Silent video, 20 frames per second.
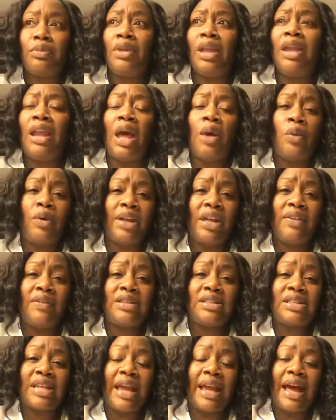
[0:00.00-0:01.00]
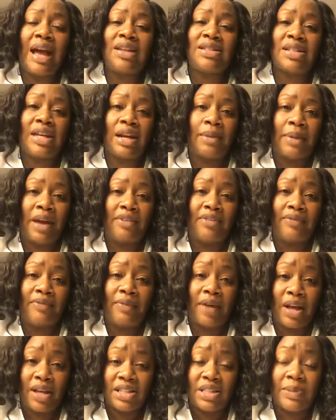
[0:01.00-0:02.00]
And I will even say, outside of my
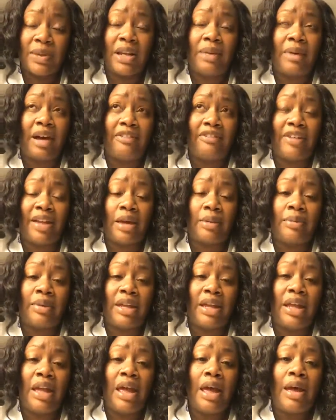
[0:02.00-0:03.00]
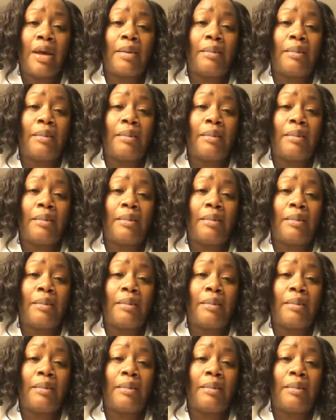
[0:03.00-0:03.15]
husband and my family,